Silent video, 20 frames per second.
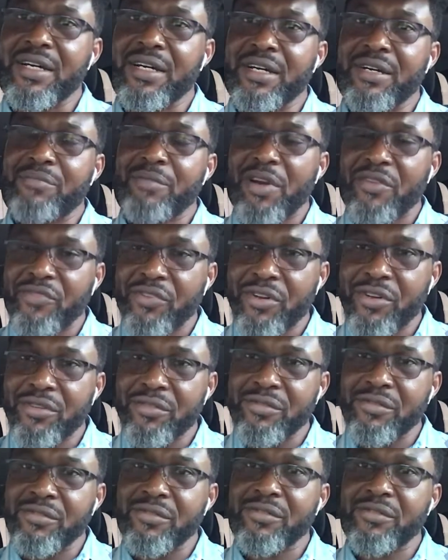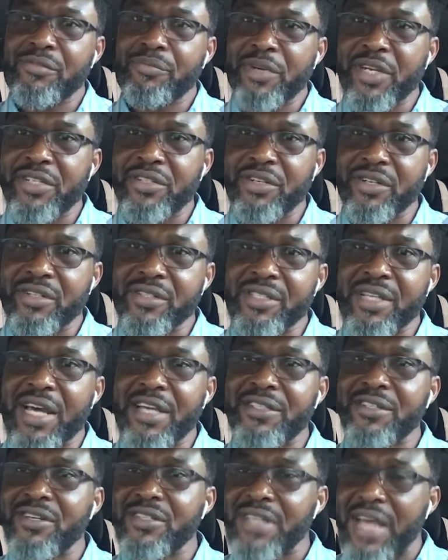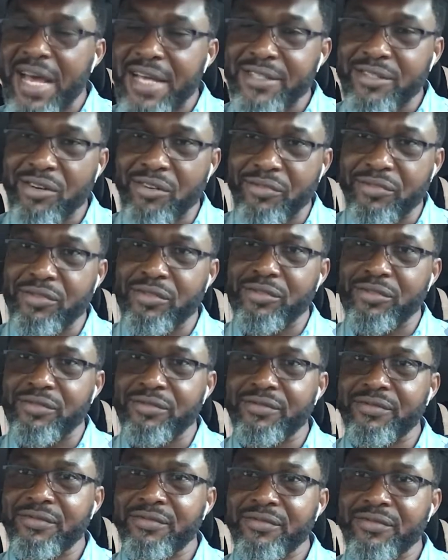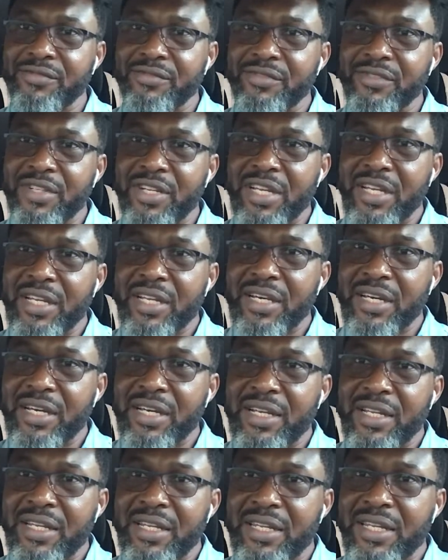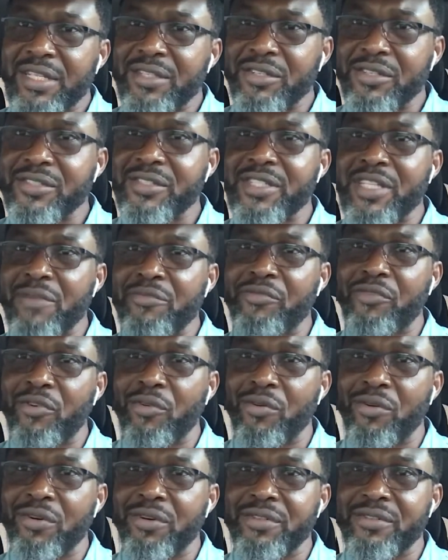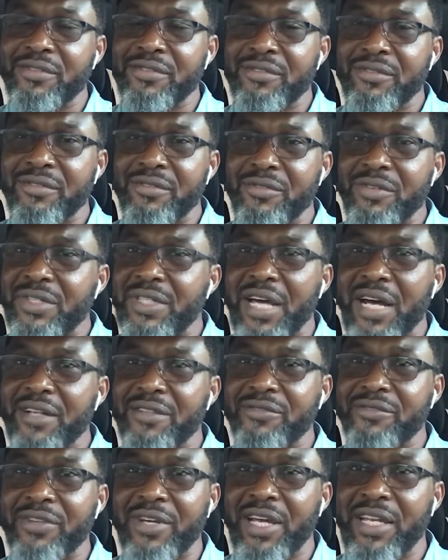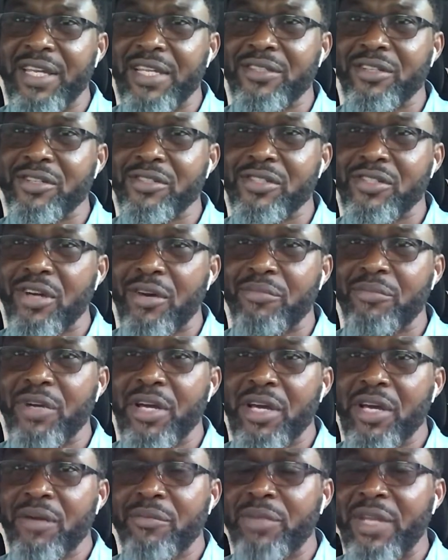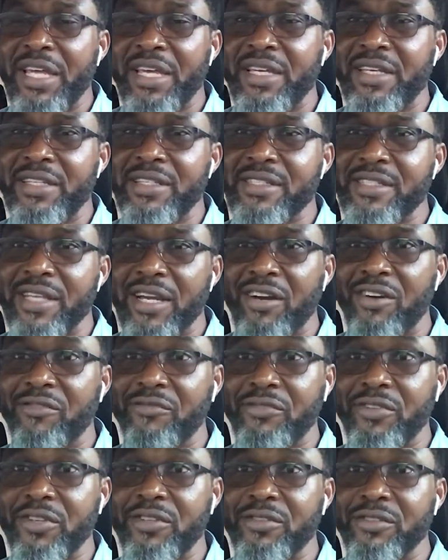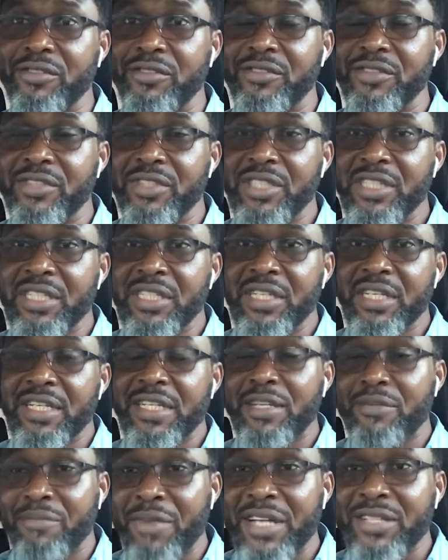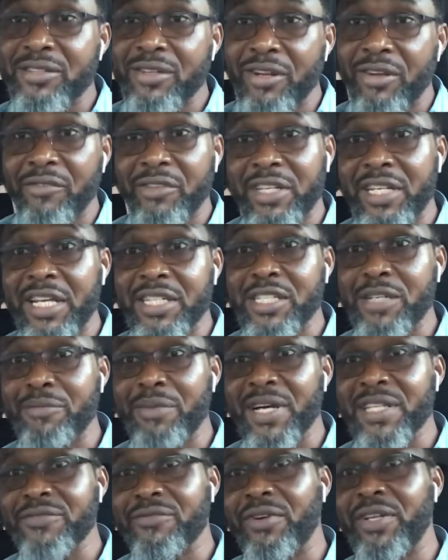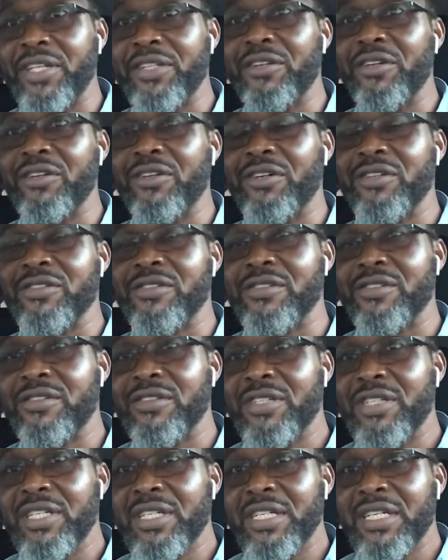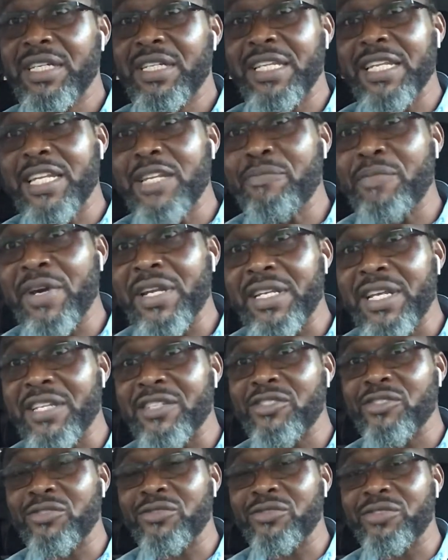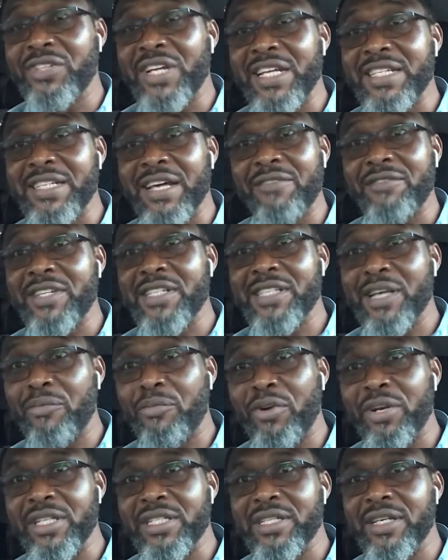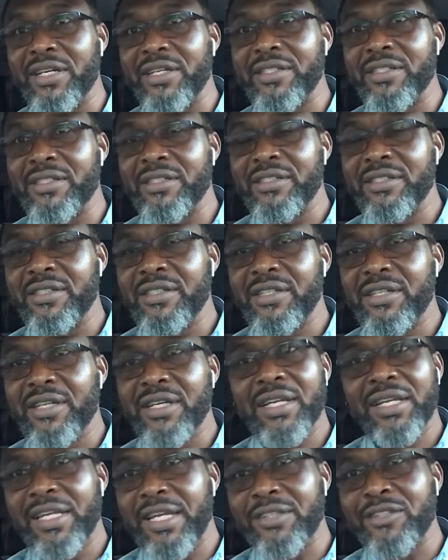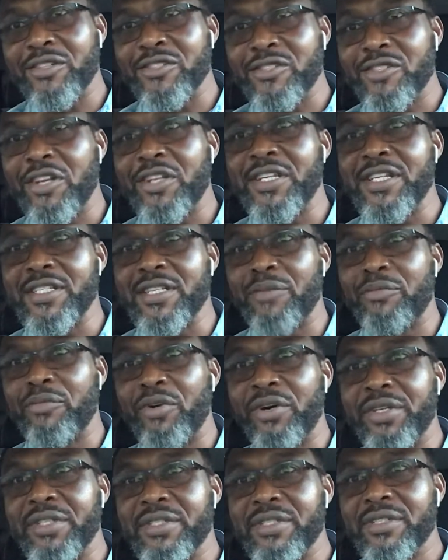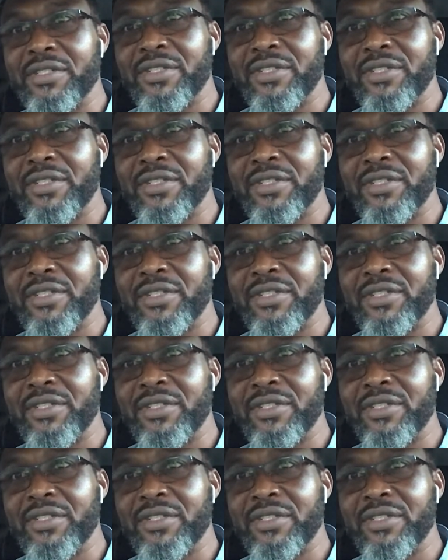my fellow patriots, I just ask of you, let us step forward without fear. Let us stop playing second fiddle. The mantle of leadership has fallen on us. The independence children have disappointed. Let us not disappoint.